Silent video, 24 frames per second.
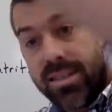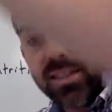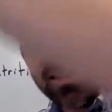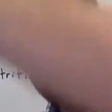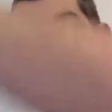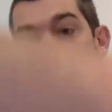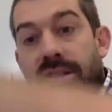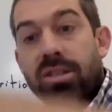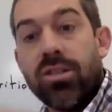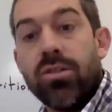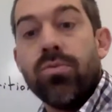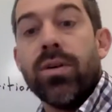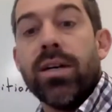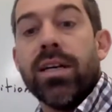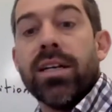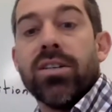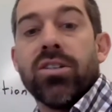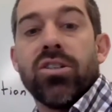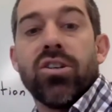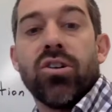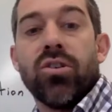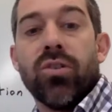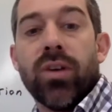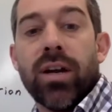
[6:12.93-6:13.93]
did you
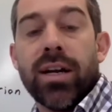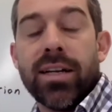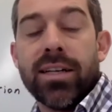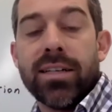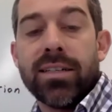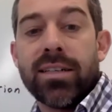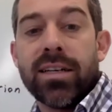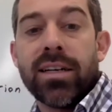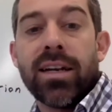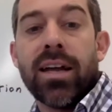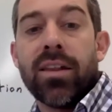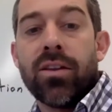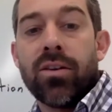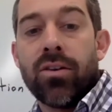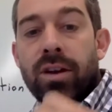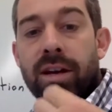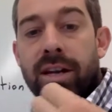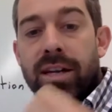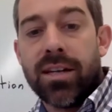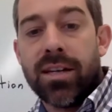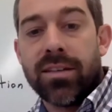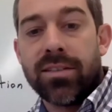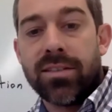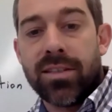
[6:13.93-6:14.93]
integrate it together
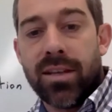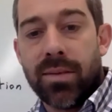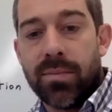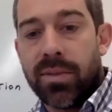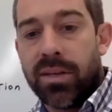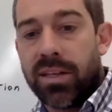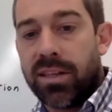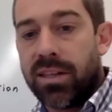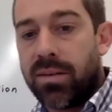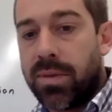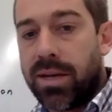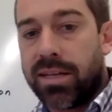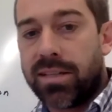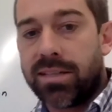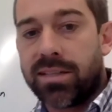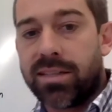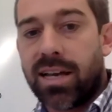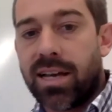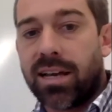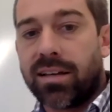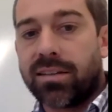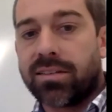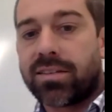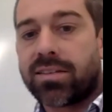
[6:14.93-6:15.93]
into something that makes
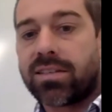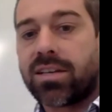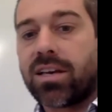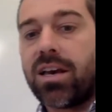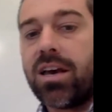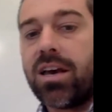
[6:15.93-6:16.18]
sense?